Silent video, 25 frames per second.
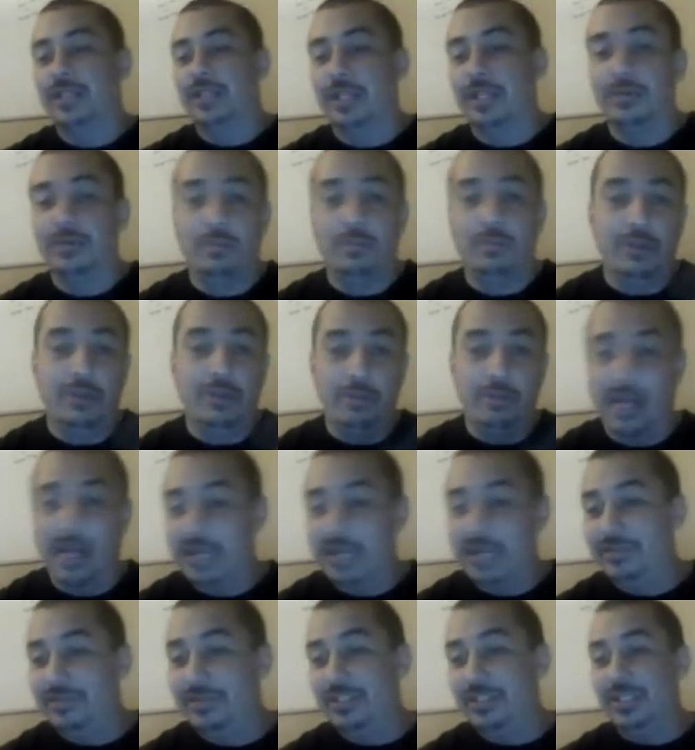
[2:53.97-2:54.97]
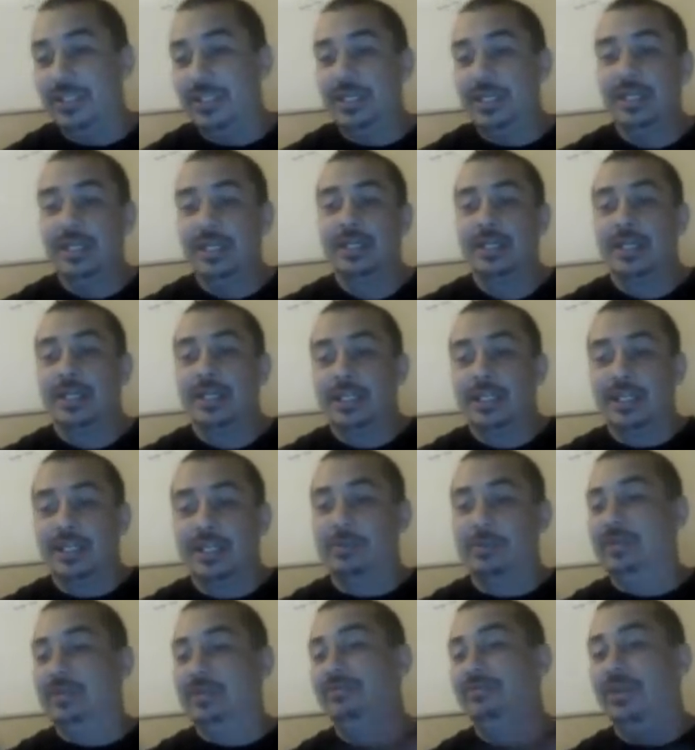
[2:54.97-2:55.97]
and you might even see
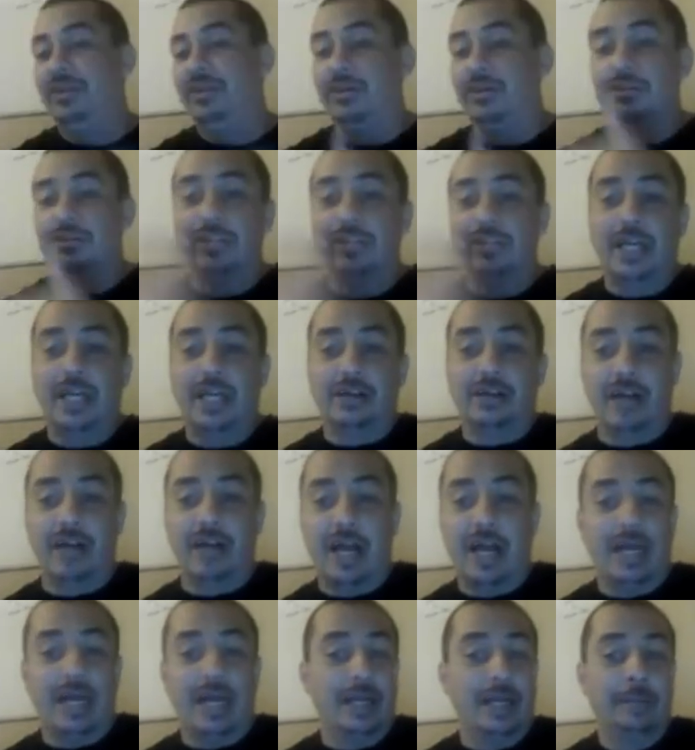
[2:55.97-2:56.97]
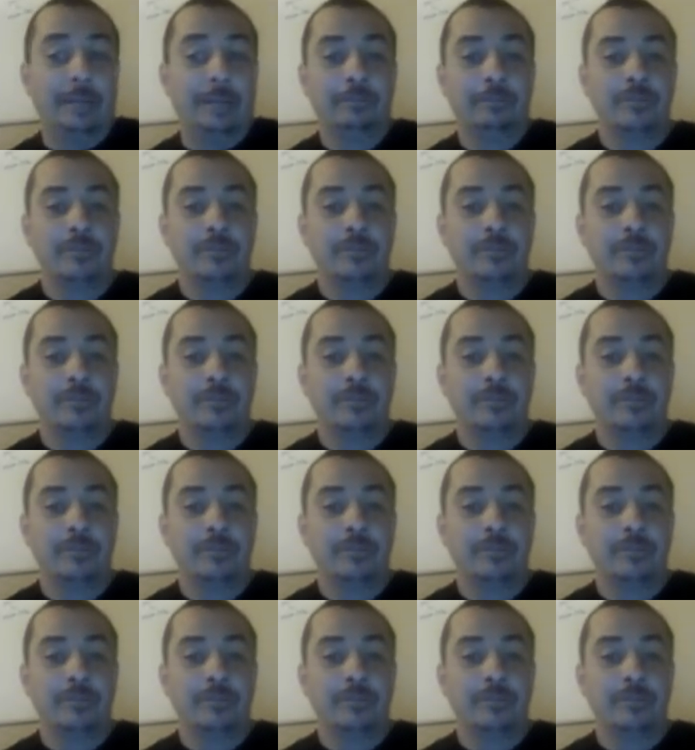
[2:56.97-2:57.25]
some of these videos later on.